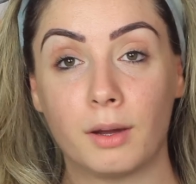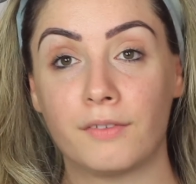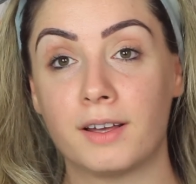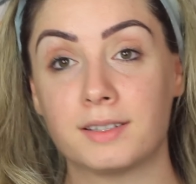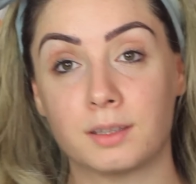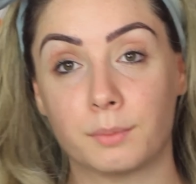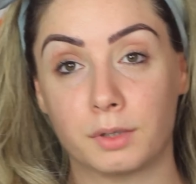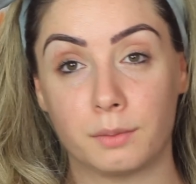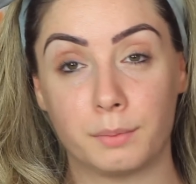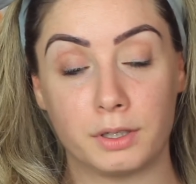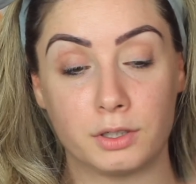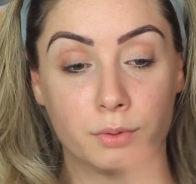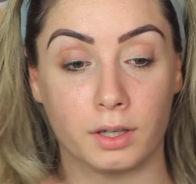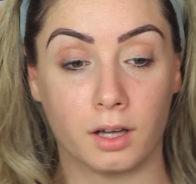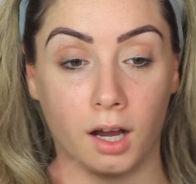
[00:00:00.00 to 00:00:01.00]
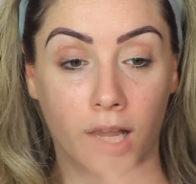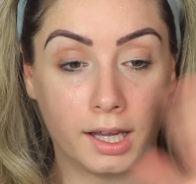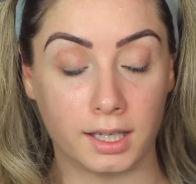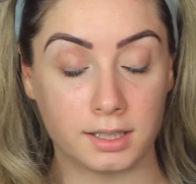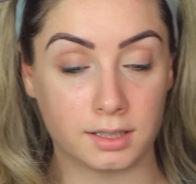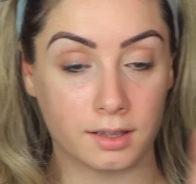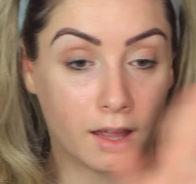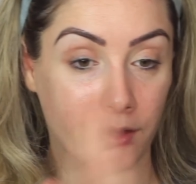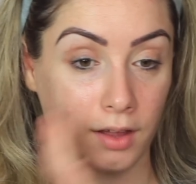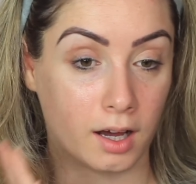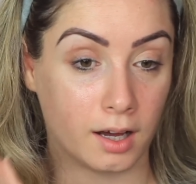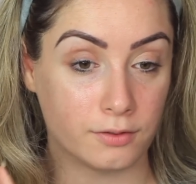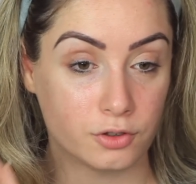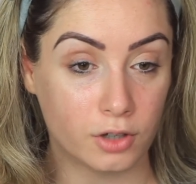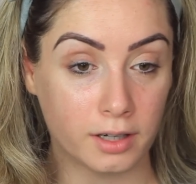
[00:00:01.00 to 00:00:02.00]
my face I'm going to be doing high-end and the other
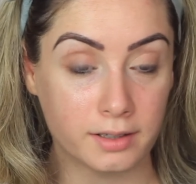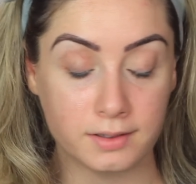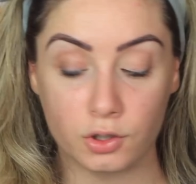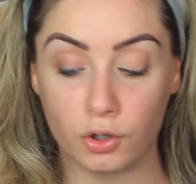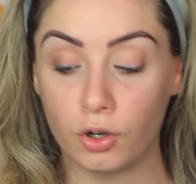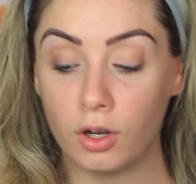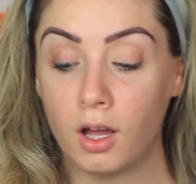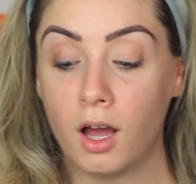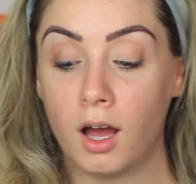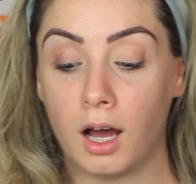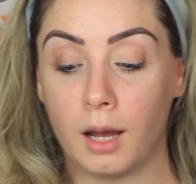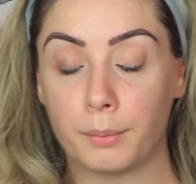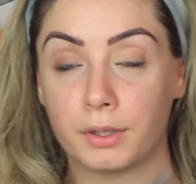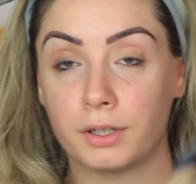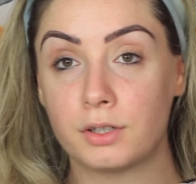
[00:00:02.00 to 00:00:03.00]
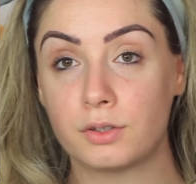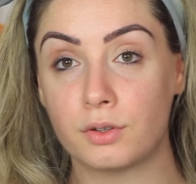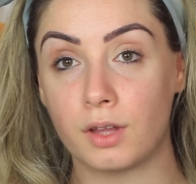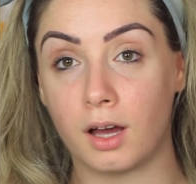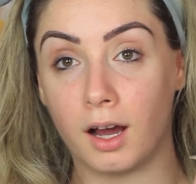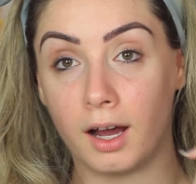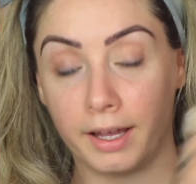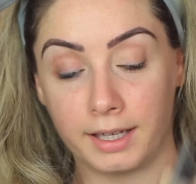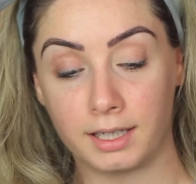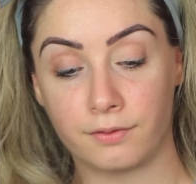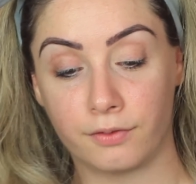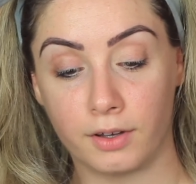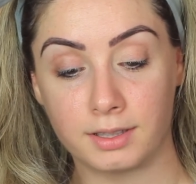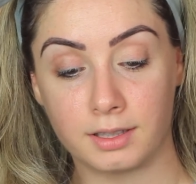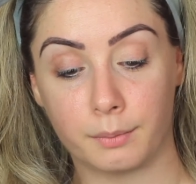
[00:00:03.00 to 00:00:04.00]
half drugstore. I'm going to do the
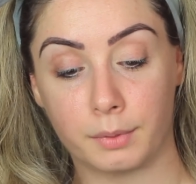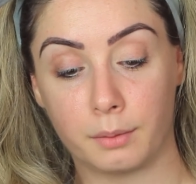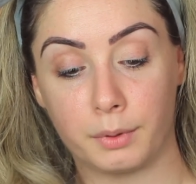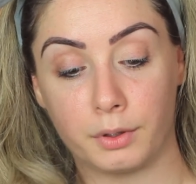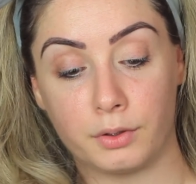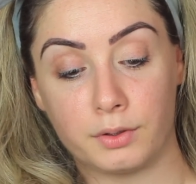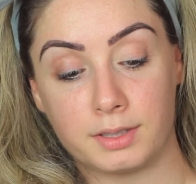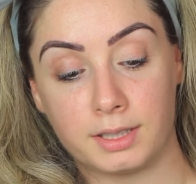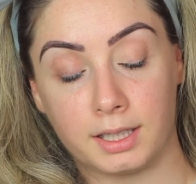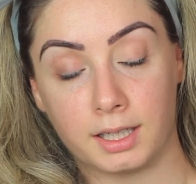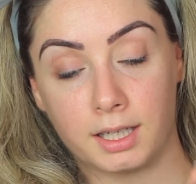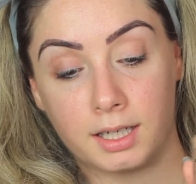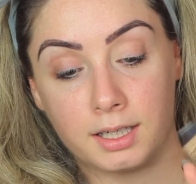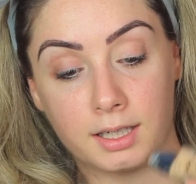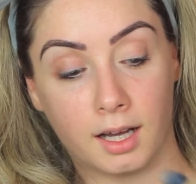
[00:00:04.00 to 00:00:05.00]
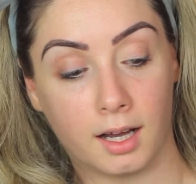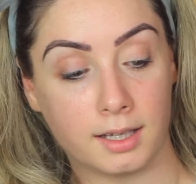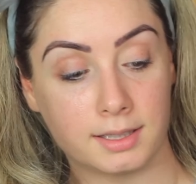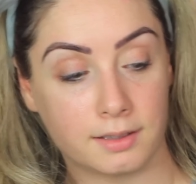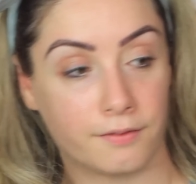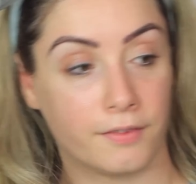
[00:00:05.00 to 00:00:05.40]
high-end first. I'm going to be using NARS